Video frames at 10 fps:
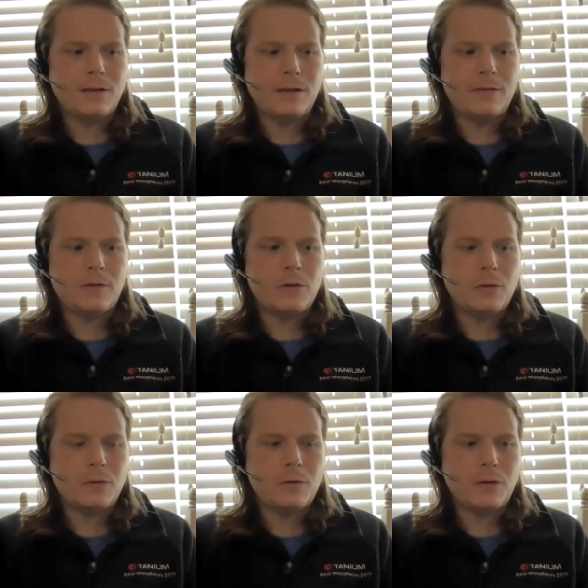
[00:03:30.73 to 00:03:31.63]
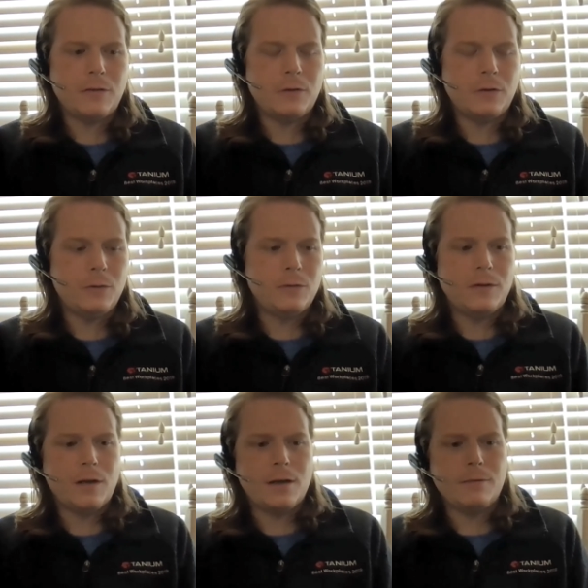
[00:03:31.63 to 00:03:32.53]
lesser known or lesser used
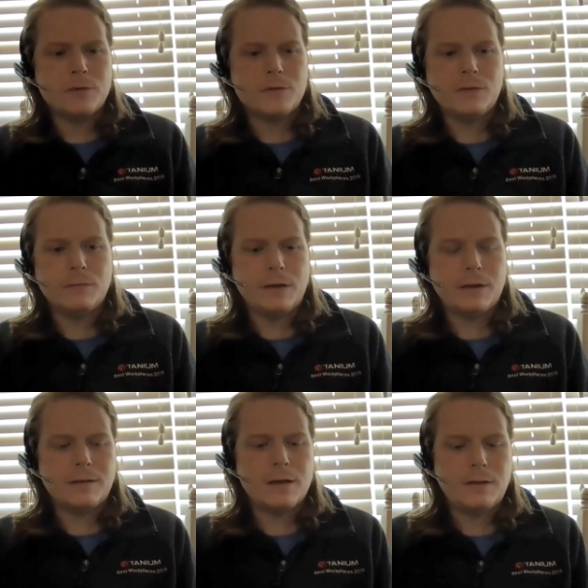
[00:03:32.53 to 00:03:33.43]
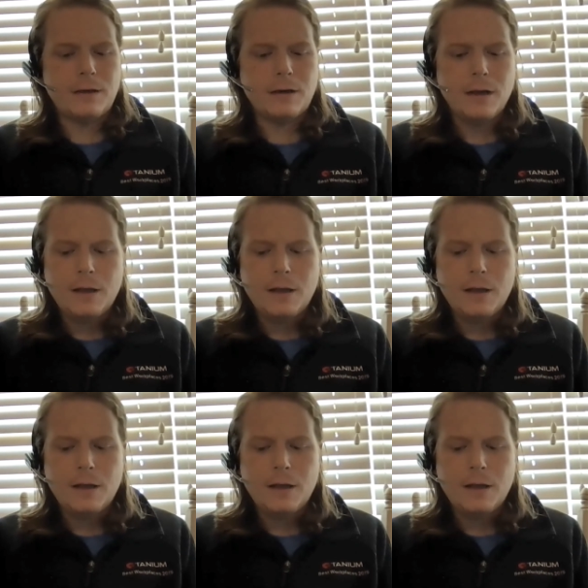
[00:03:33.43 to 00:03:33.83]
uh, versions of Linux out there.